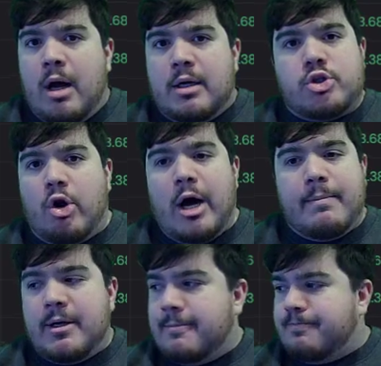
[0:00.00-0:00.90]

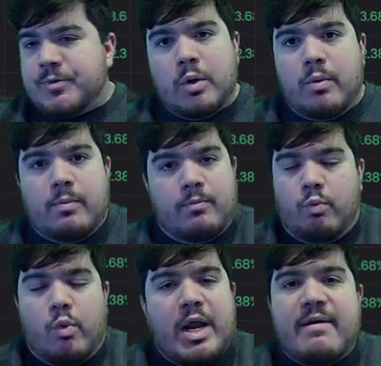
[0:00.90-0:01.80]
drama,
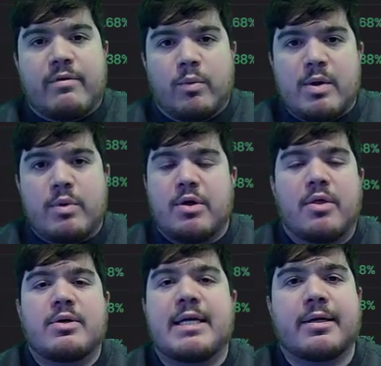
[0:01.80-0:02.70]
whatever, with
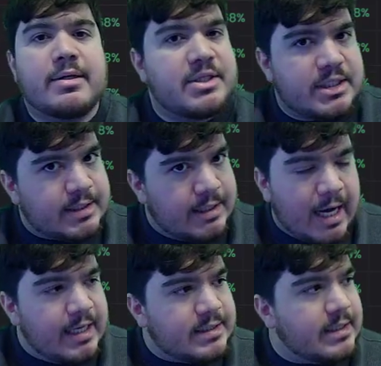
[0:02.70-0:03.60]
other takers. Just,
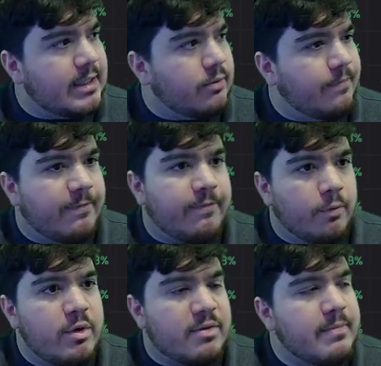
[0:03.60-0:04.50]
guys,
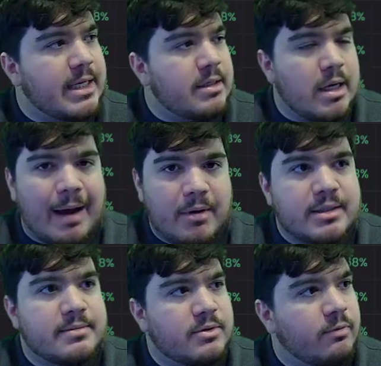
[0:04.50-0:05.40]
with me, I'm
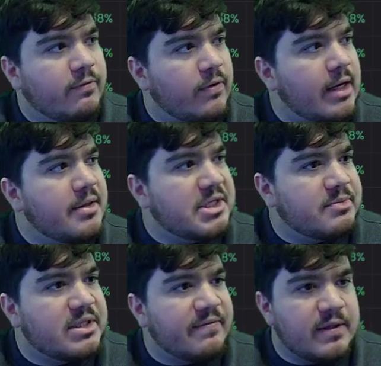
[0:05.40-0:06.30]
not referring to anything
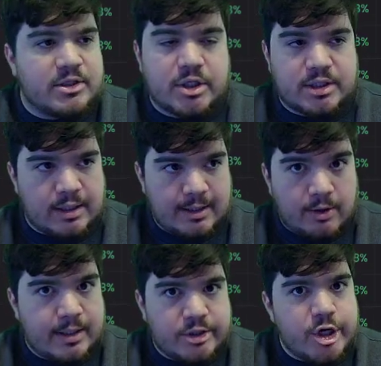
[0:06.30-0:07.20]
specifically, just
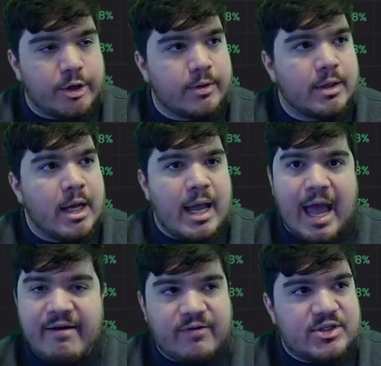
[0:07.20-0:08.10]
literally in general.
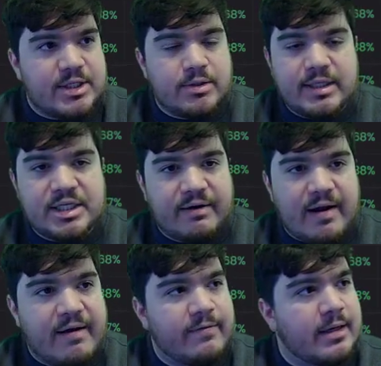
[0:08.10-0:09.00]
Every single niche,
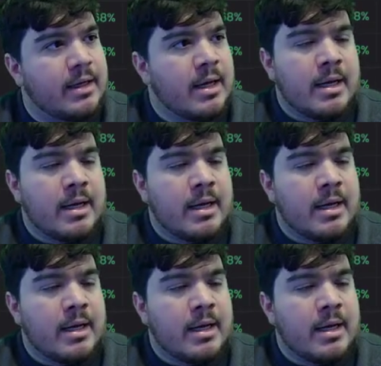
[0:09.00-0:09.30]
every